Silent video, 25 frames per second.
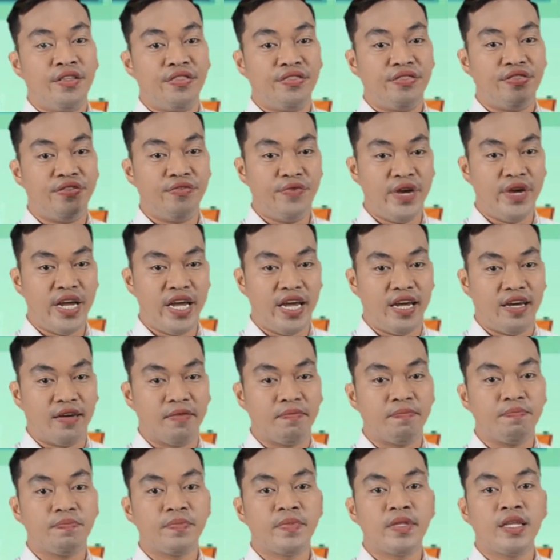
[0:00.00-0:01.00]
3.
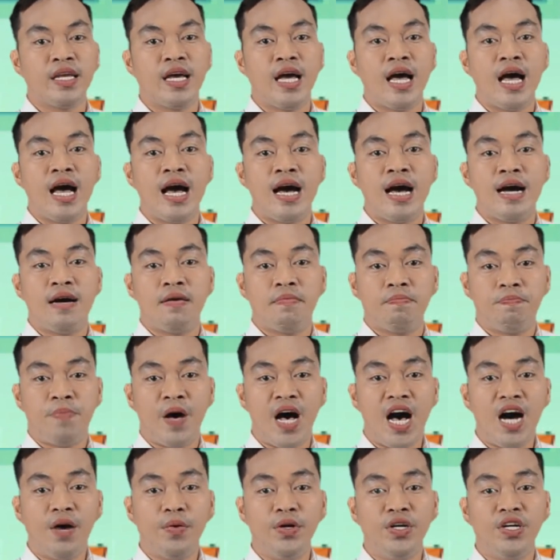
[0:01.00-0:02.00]

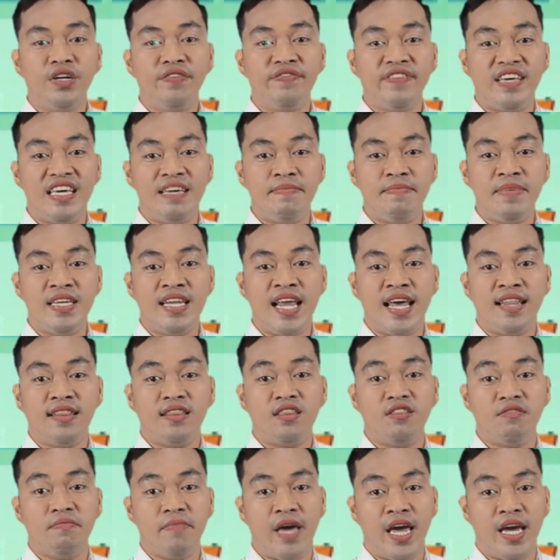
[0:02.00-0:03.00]
Power of eminent
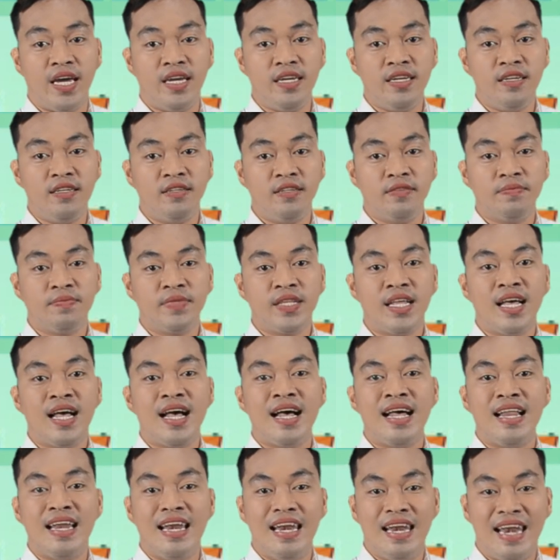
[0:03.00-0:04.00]
domain,
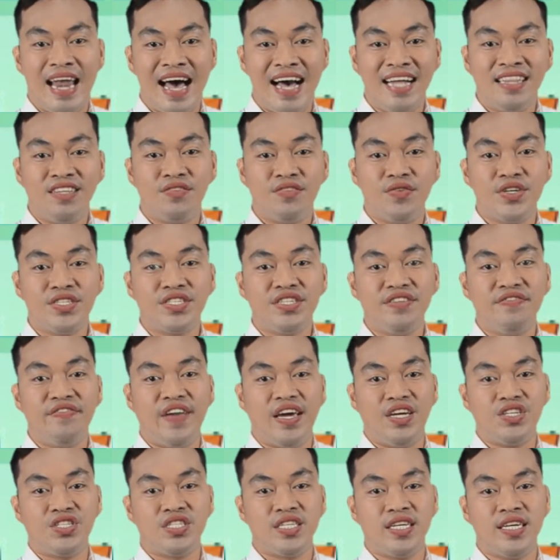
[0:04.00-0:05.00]
land
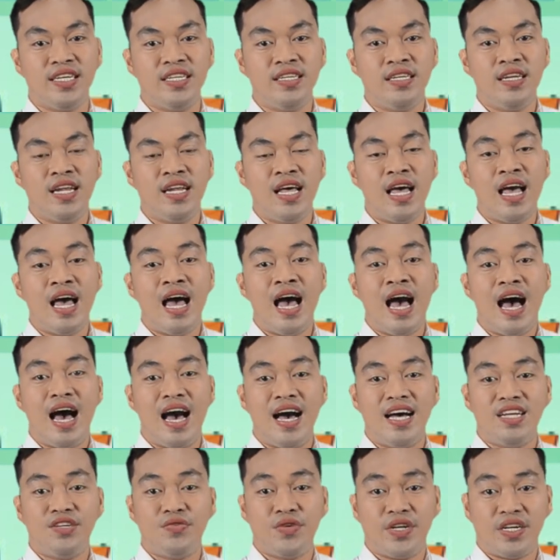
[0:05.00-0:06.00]
reservation,
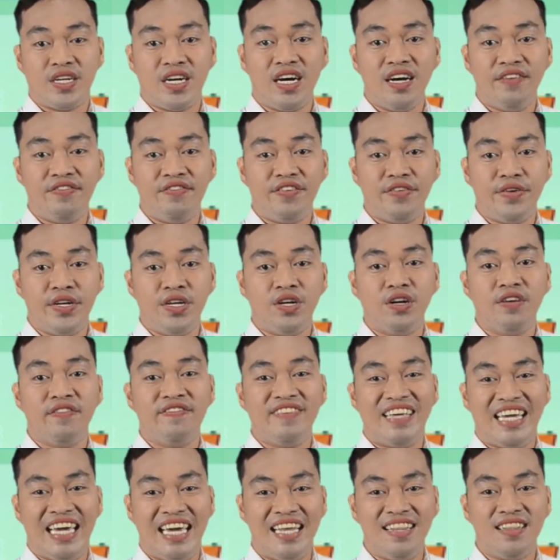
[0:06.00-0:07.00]
and recovery of
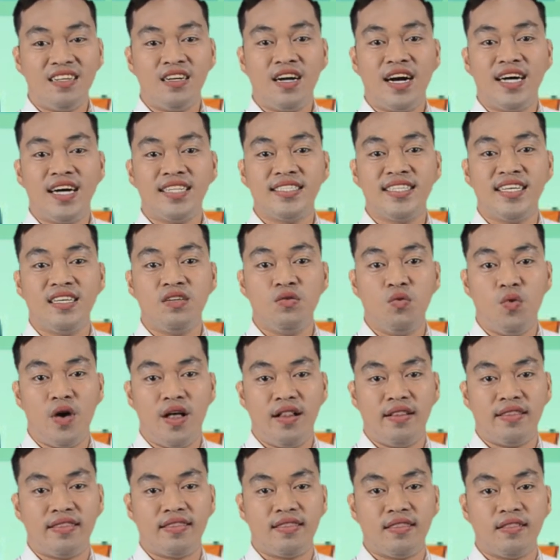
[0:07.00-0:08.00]
ill-gotten
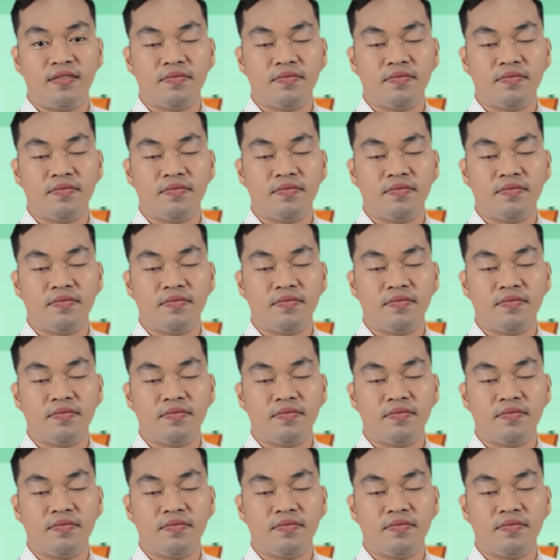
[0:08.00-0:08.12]
wealth.